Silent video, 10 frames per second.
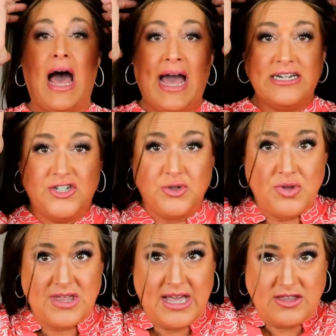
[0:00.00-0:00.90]
I
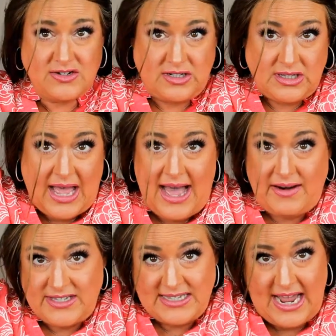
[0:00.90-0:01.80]
do think there's a
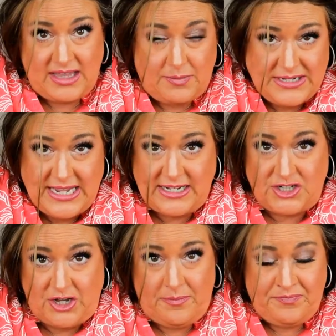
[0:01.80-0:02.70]
lot of styling
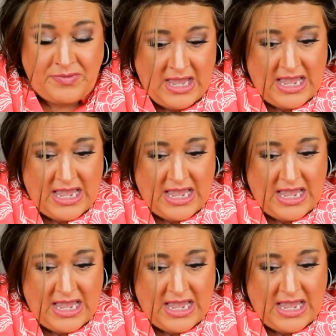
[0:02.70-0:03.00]
potential.